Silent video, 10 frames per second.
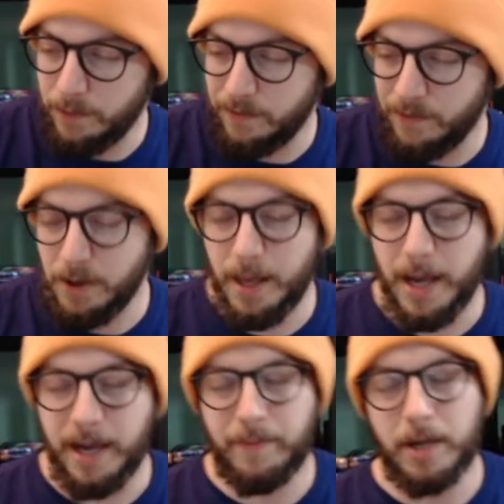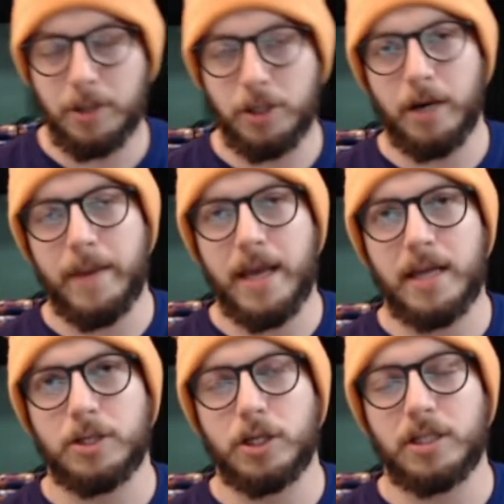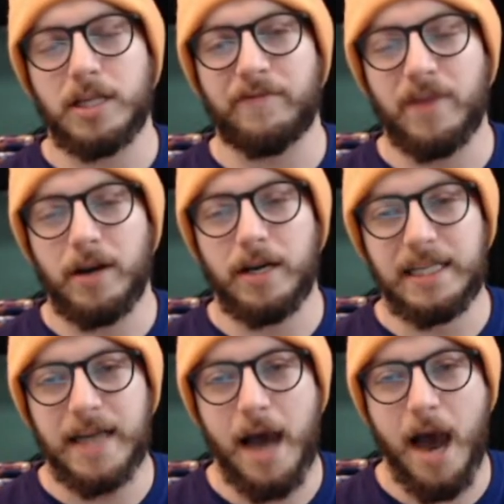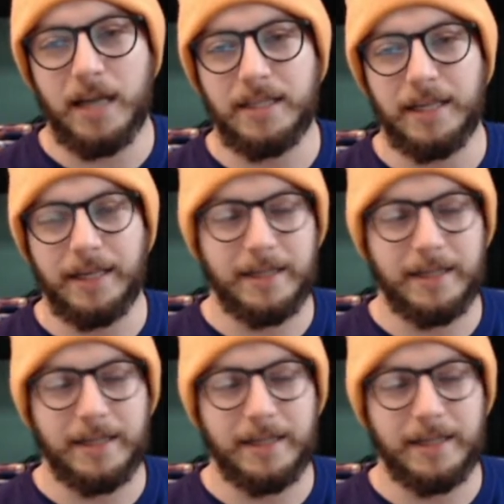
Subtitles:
For a lack of a better term, it is just a very toxic